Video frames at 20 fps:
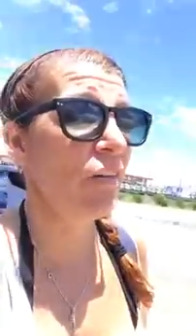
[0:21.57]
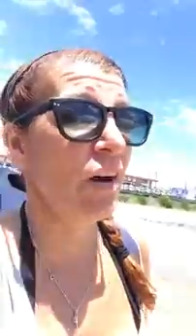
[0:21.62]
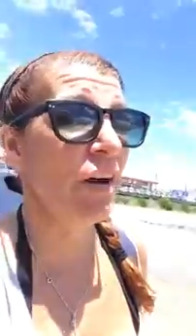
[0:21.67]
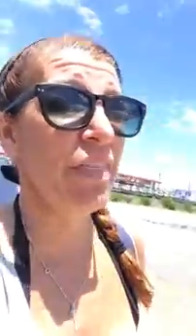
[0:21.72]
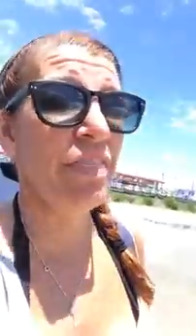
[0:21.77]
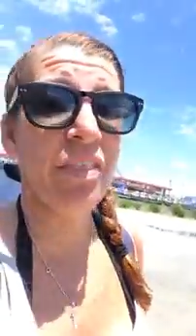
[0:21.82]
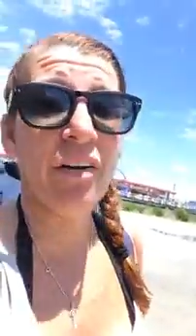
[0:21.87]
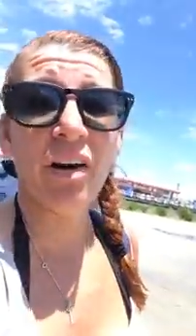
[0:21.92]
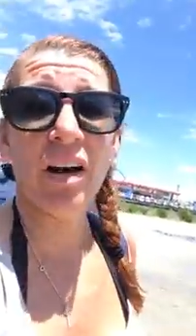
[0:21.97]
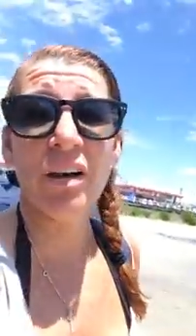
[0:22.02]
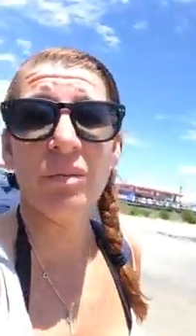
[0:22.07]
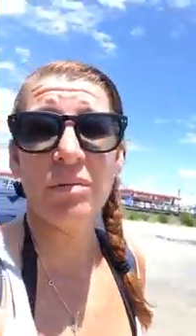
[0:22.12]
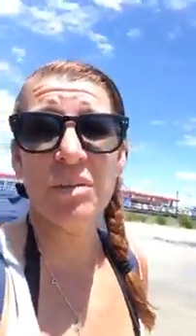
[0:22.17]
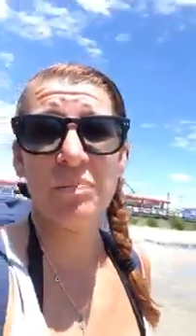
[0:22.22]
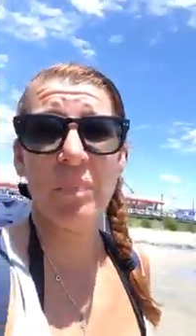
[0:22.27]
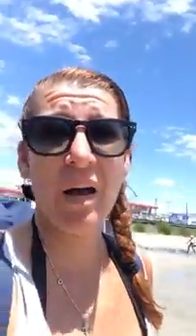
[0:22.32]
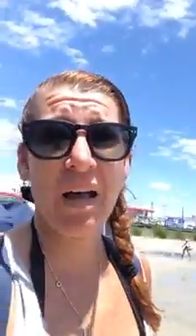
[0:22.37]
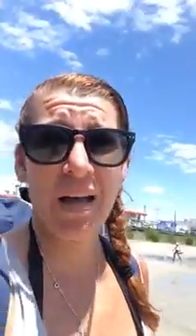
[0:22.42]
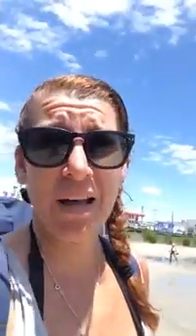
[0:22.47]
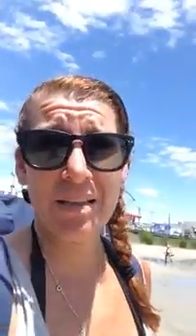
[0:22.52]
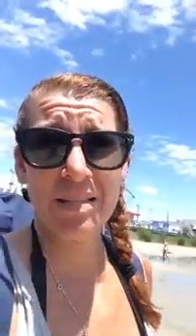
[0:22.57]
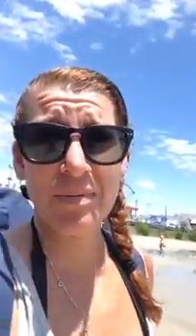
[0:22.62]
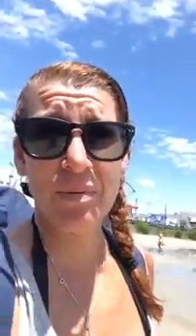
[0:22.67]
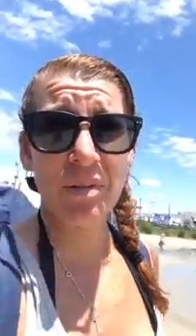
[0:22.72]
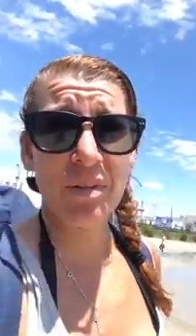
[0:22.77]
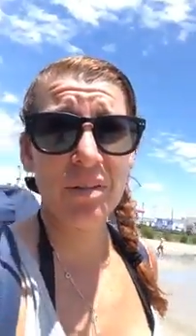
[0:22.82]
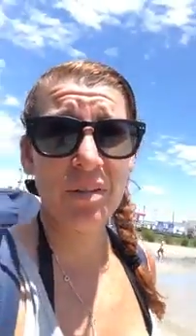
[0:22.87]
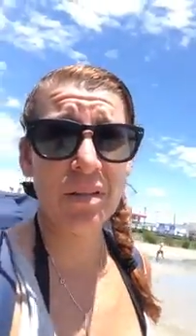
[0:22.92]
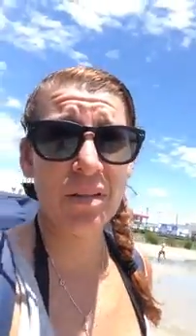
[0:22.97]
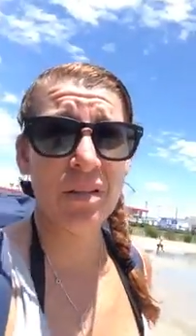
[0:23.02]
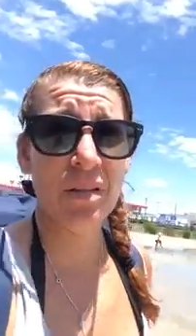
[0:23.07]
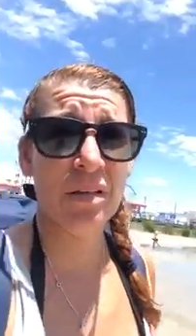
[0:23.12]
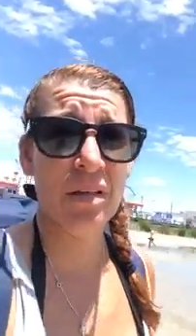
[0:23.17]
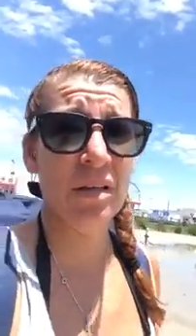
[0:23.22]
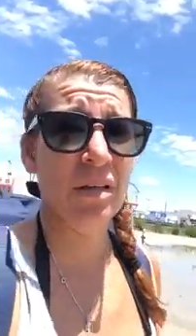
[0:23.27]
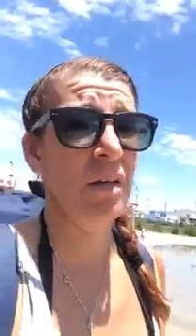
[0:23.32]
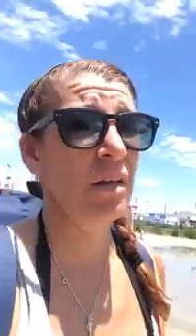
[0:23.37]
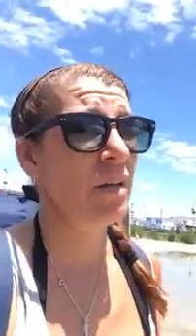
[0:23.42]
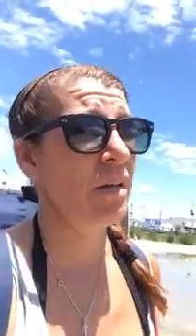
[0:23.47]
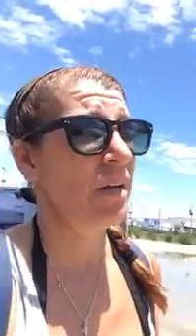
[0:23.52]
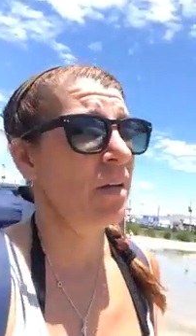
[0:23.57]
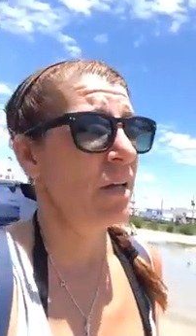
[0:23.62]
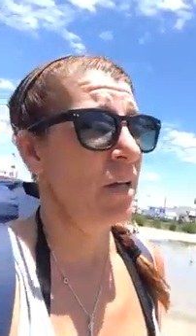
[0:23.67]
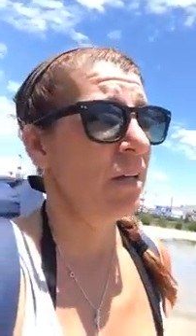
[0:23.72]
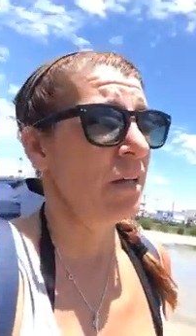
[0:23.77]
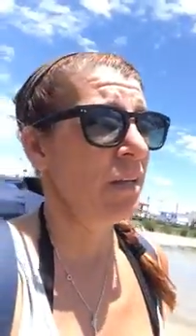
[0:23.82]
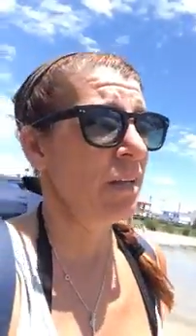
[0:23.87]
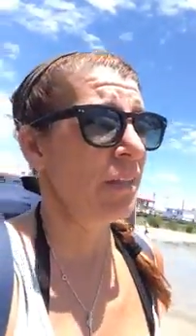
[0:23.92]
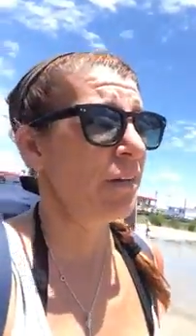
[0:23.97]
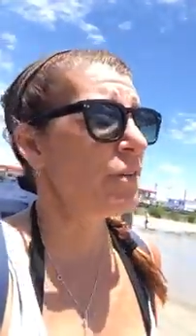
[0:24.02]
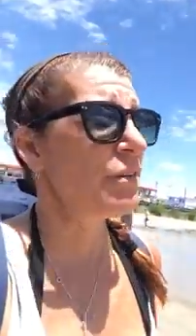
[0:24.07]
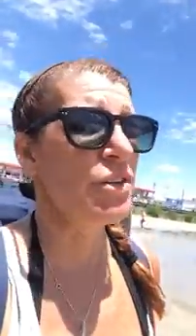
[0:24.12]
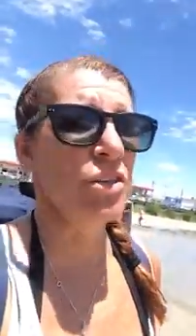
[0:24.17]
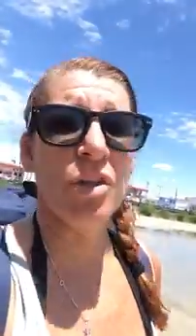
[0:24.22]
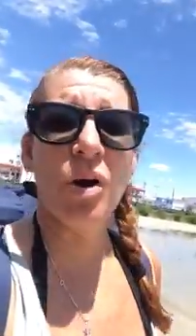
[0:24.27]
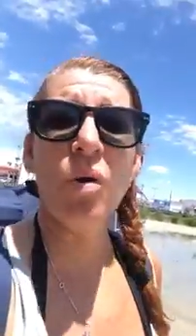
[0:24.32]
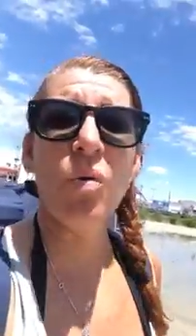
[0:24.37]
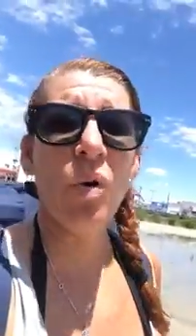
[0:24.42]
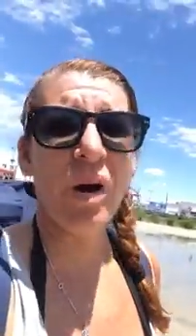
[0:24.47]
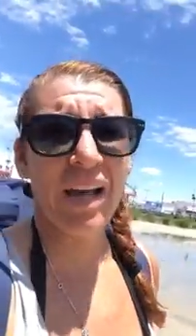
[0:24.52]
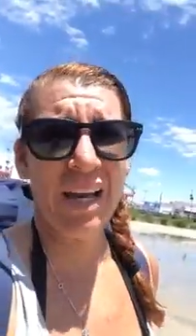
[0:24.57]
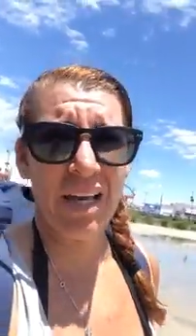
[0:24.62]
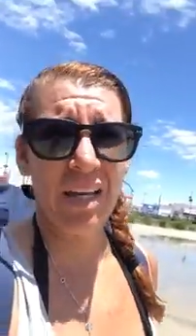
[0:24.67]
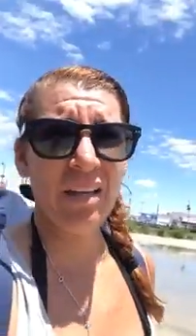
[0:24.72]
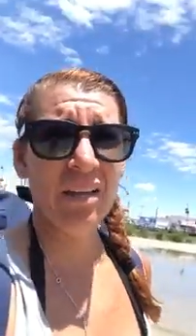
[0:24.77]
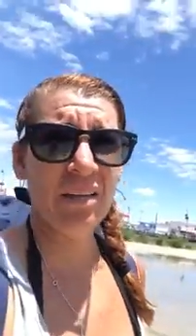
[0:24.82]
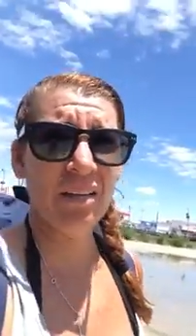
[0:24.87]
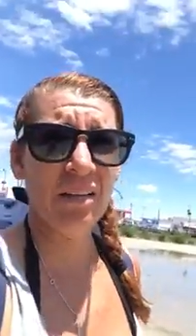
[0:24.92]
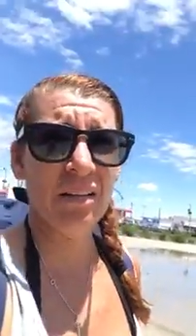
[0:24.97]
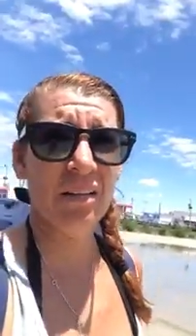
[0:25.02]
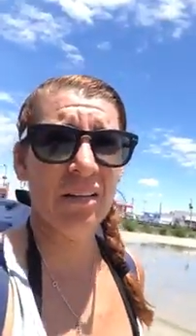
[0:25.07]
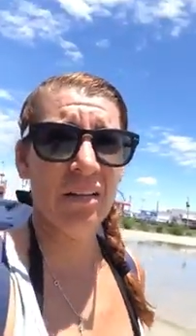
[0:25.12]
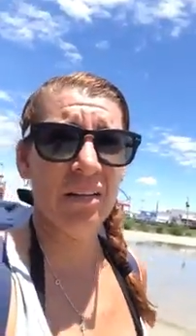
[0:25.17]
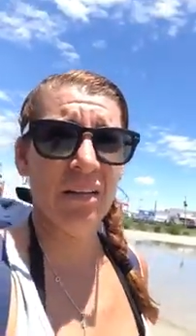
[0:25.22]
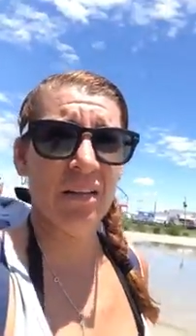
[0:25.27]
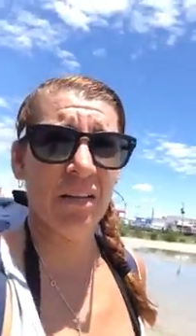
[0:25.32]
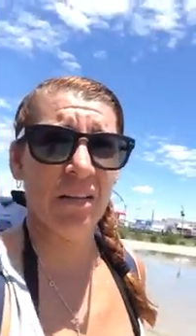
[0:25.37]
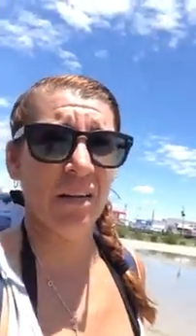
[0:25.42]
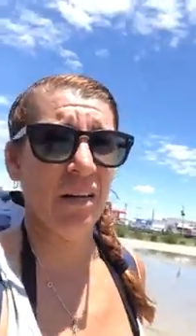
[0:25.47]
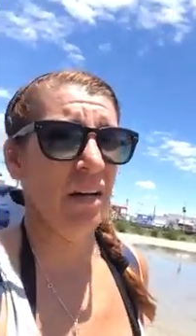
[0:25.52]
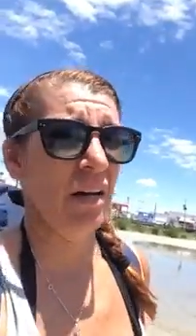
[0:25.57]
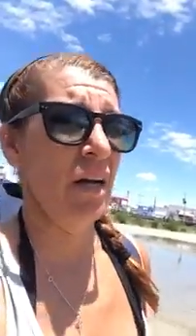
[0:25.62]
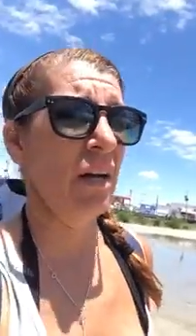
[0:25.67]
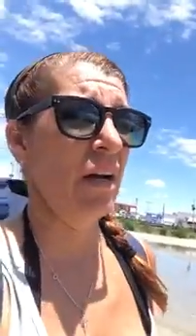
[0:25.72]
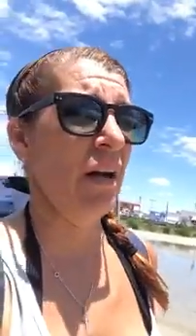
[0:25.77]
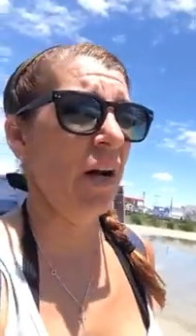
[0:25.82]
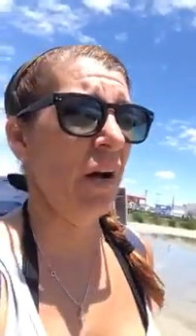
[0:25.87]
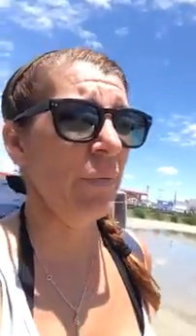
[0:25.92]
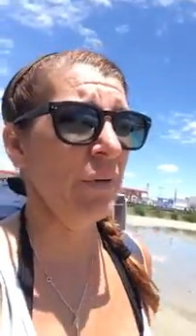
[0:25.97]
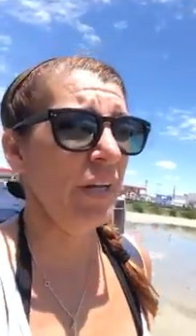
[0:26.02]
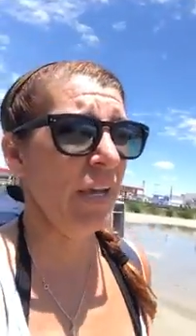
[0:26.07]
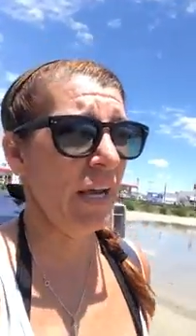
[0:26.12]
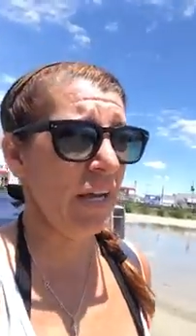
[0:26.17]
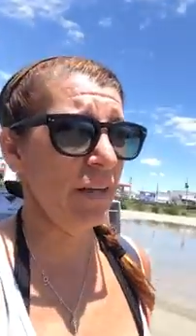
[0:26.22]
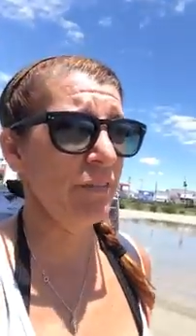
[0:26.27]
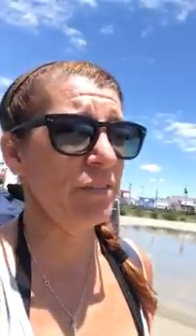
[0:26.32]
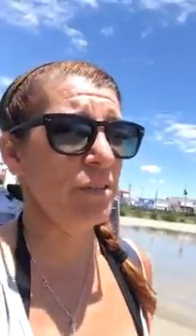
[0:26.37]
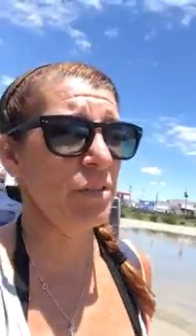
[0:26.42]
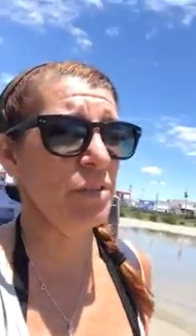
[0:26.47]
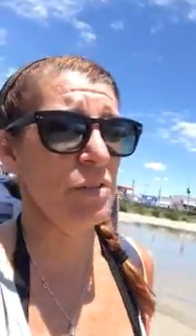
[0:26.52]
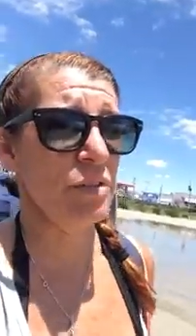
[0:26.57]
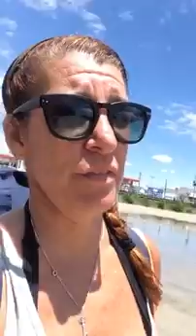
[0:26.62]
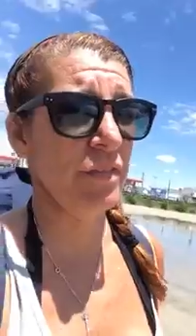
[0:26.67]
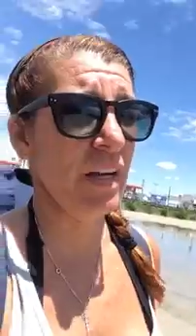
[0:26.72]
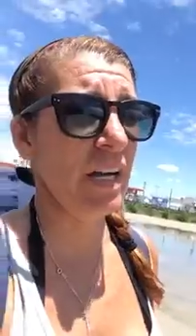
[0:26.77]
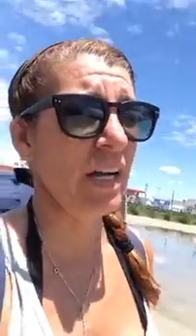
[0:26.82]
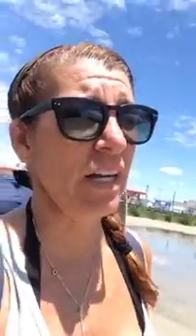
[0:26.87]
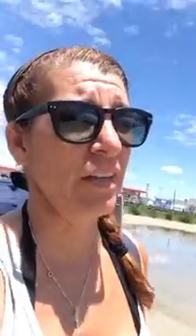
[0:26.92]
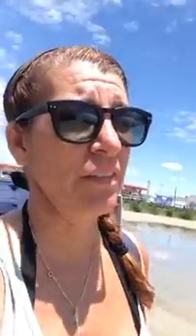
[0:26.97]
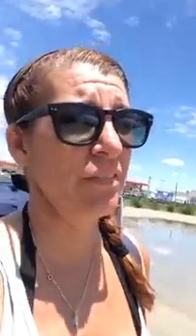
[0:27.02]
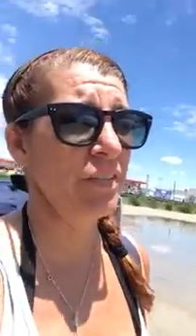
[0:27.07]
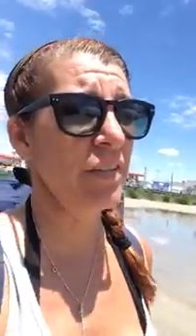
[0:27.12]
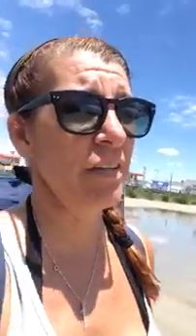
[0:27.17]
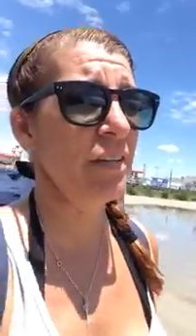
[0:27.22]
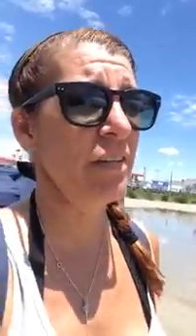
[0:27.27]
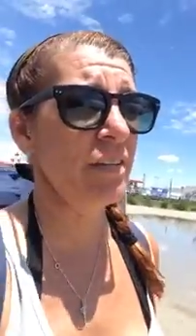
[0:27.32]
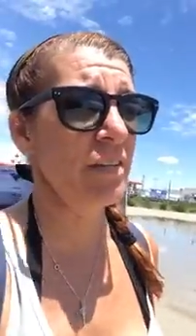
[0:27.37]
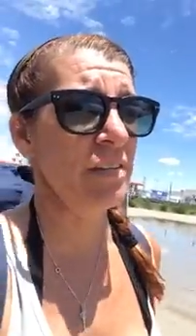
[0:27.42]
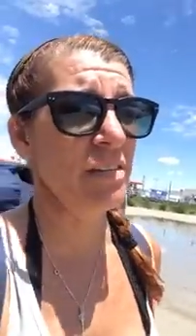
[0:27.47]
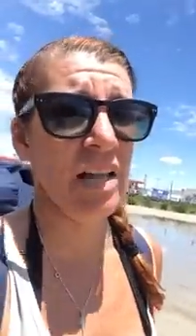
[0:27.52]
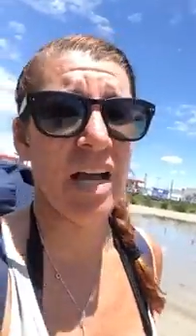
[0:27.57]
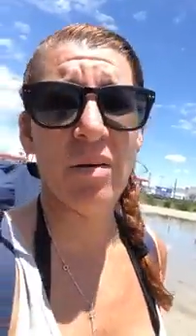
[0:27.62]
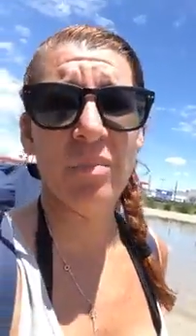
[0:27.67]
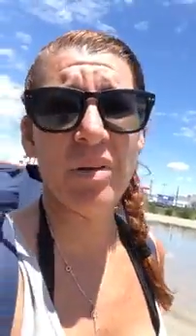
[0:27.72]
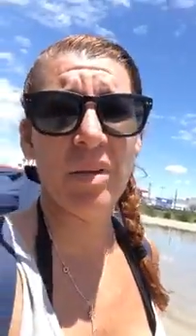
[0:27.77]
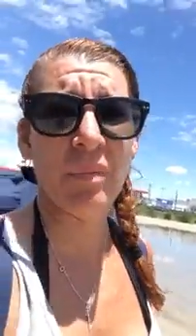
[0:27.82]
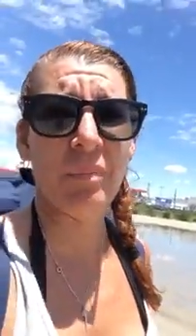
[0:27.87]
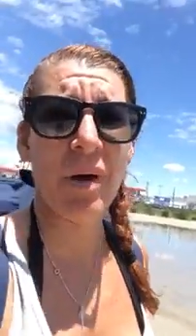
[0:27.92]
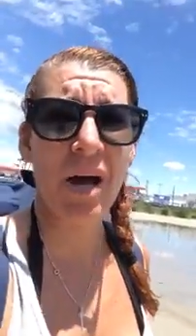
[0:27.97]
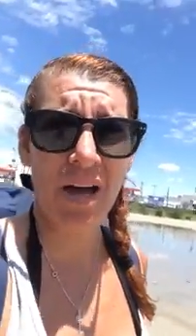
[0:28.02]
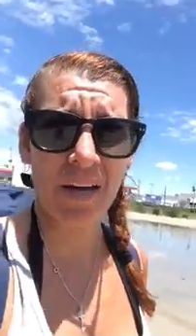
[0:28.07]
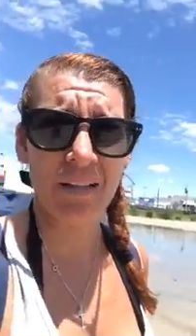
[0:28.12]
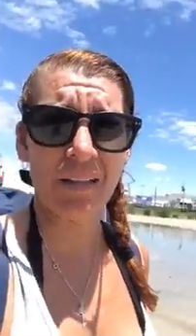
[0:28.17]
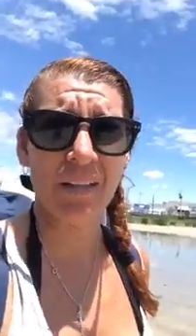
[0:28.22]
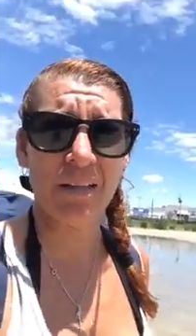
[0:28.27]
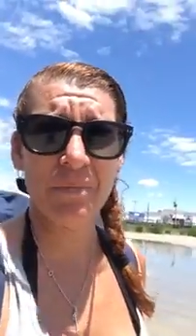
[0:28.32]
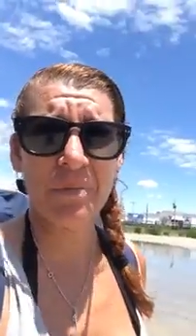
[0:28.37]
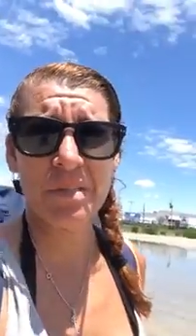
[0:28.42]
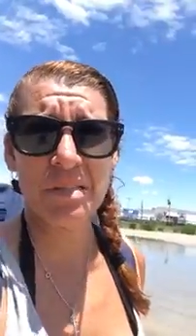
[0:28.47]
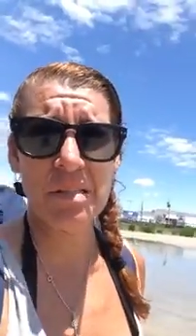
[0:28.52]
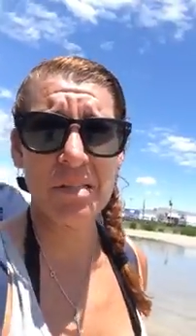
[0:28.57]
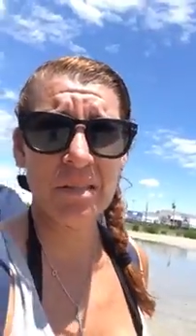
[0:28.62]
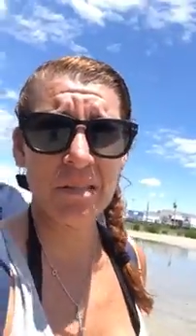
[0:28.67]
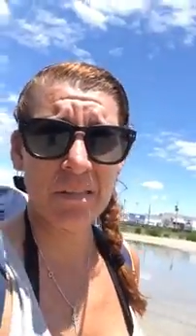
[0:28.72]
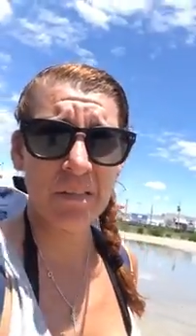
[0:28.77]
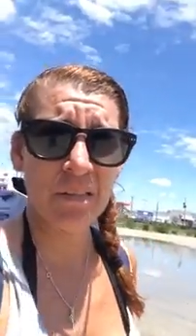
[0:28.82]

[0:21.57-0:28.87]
though I thought it was possible, there is no way I would ever survive the zombie apocalypse.